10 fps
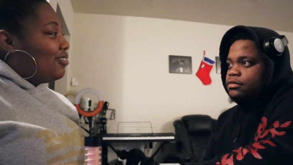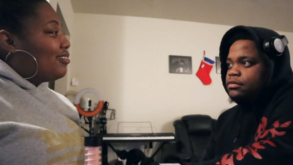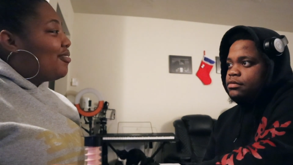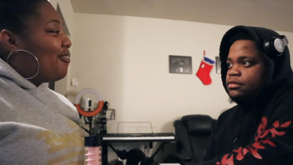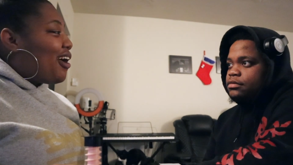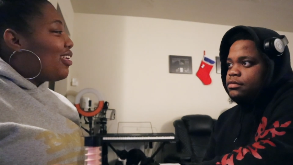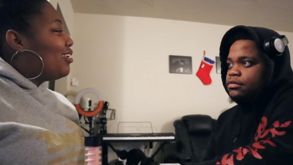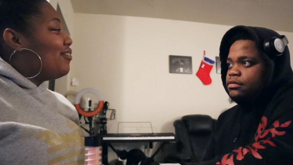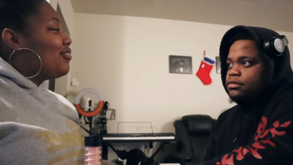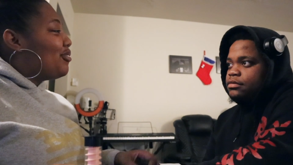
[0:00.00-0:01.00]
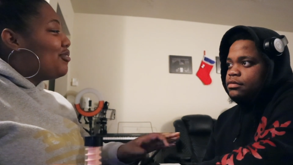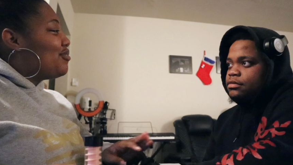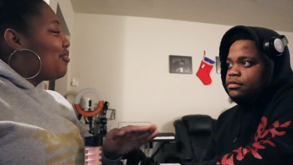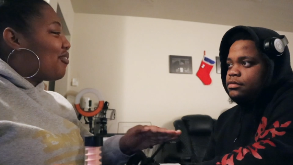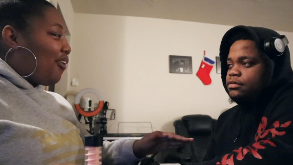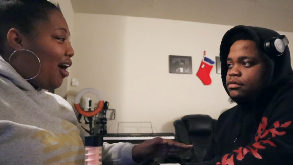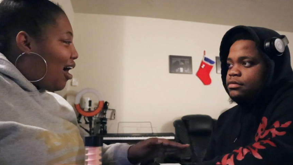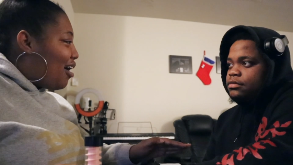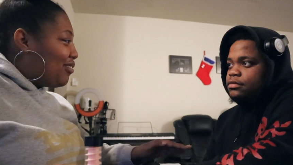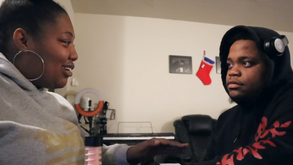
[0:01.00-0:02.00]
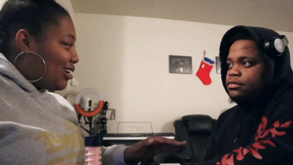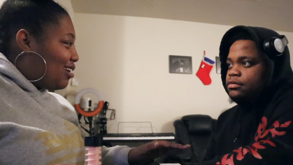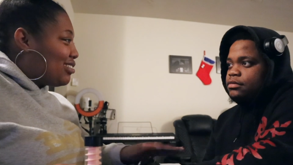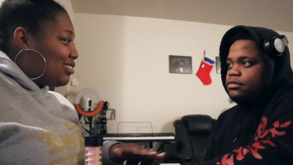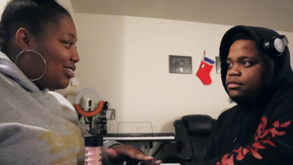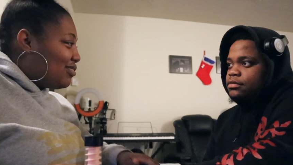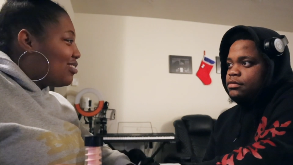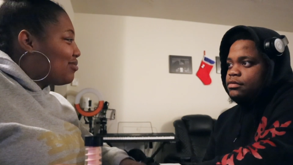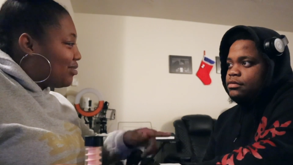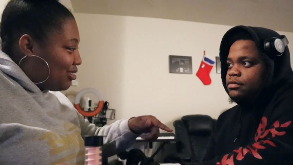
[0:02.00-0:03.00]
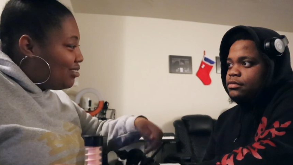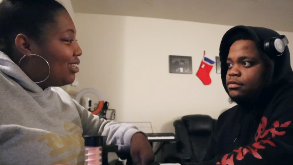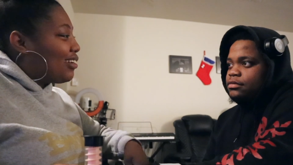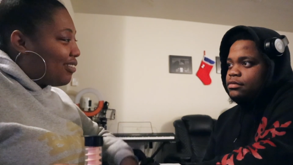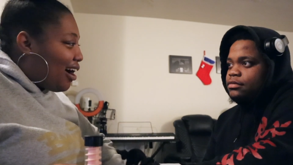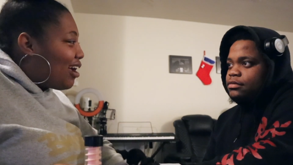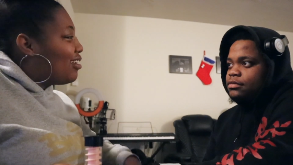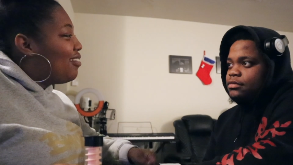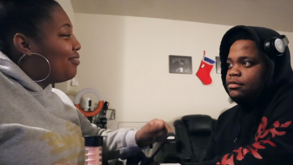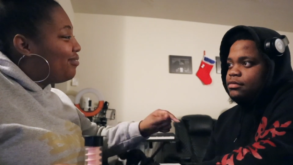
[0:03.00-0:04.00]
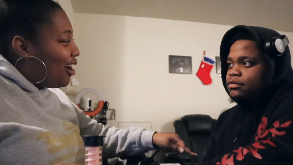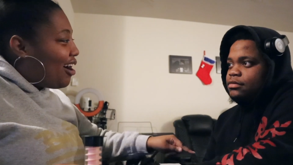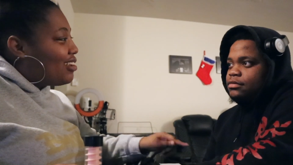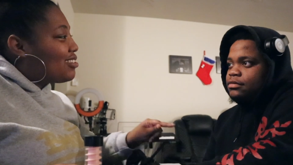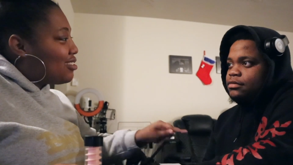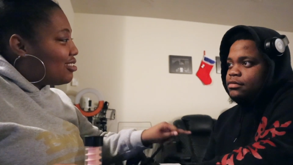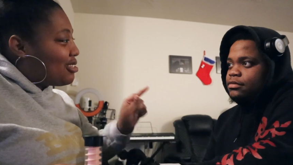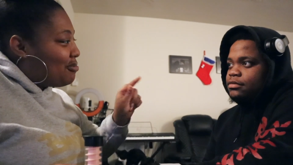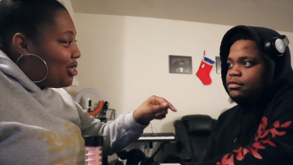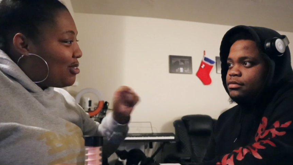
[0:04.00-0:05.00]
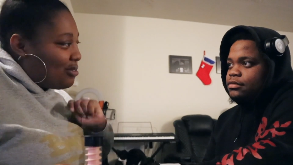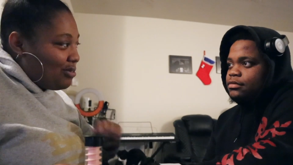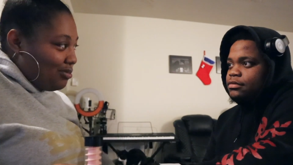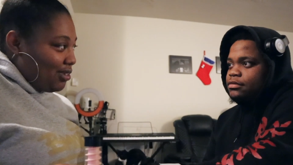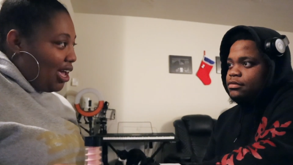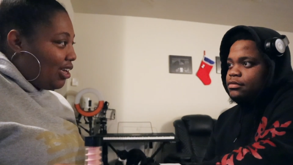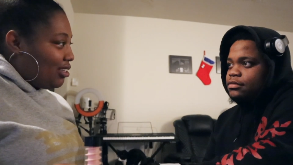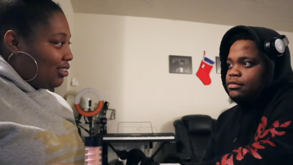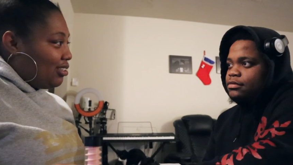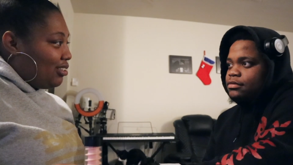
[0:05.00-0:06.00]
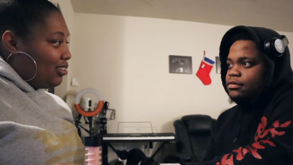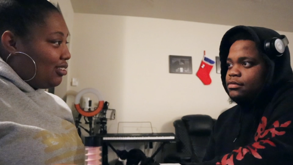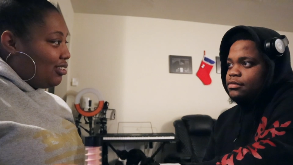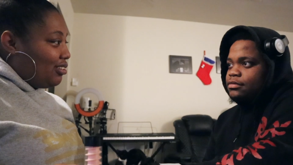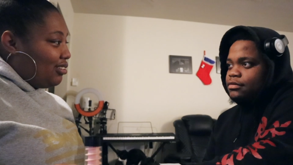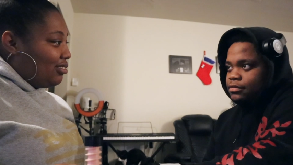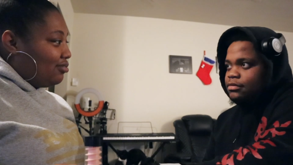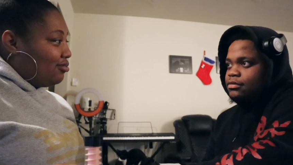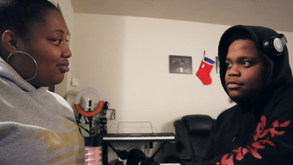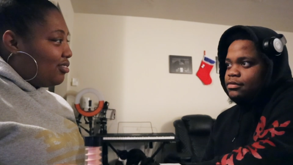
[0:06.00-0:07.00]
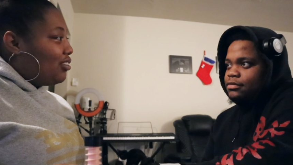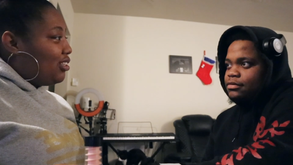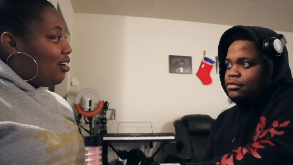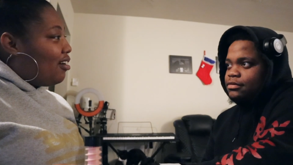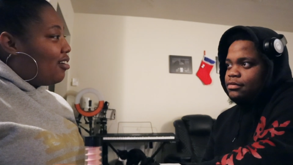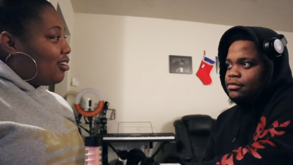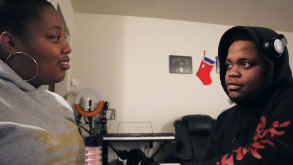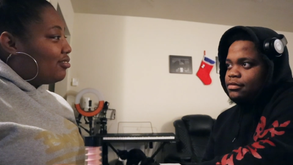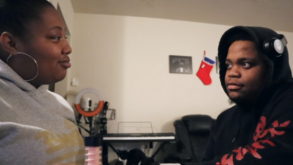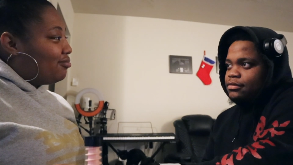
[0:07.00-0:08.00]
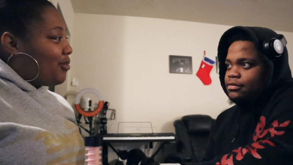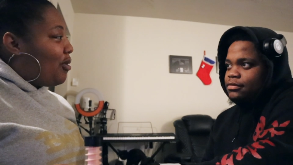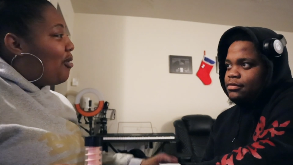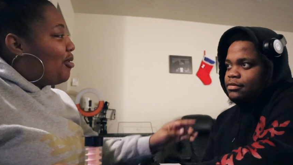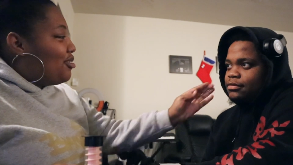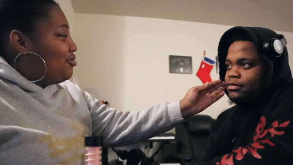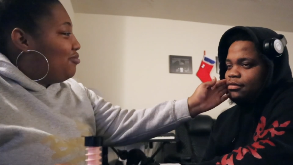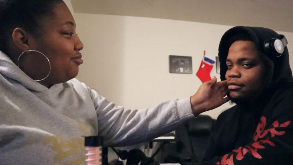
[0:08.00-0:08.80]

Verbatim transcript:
Speaker 1: the fact even though you don't cry when it comes to situation where you need to cry, you're very sentimental. Like you really are. Oh.